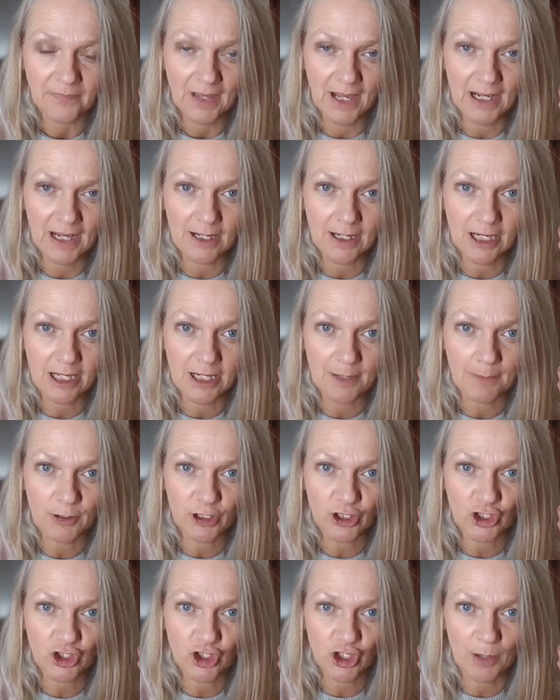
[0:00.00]
Ela good about
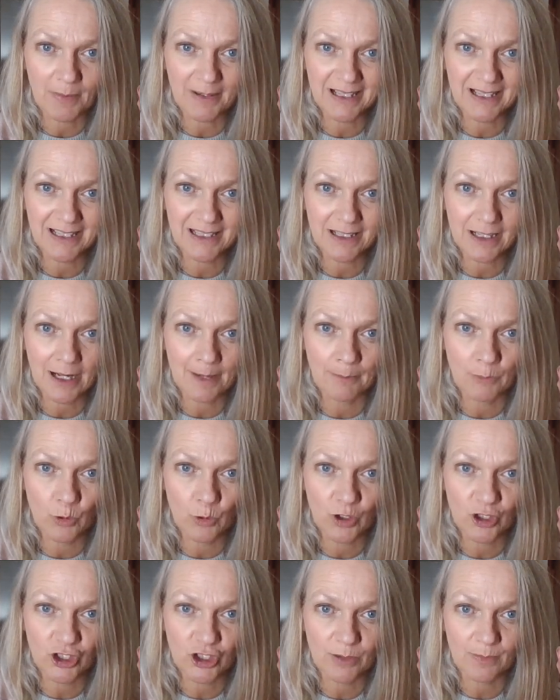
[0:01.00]
the shop, but get a
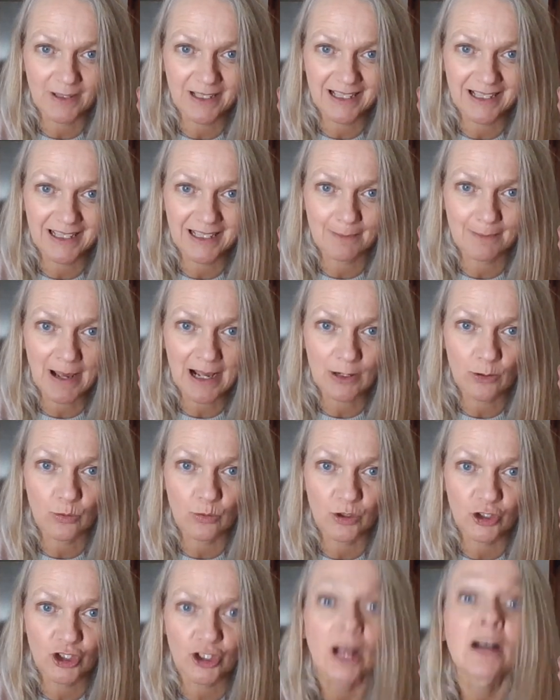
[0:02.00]
mokosha, but get a
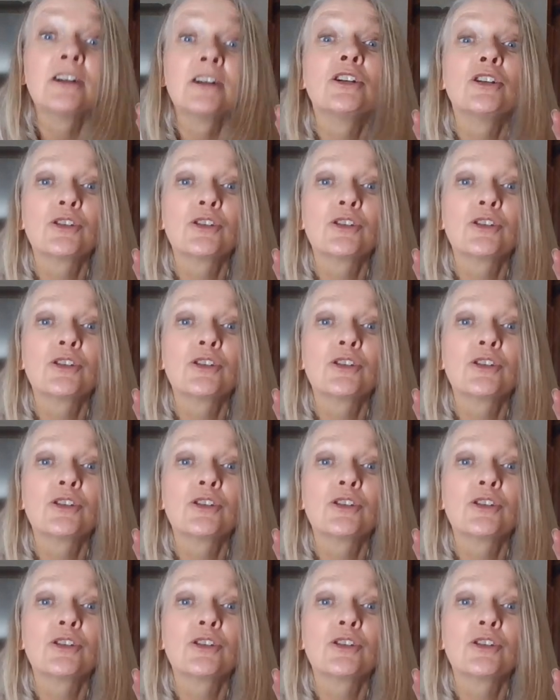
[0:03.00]
bakosha.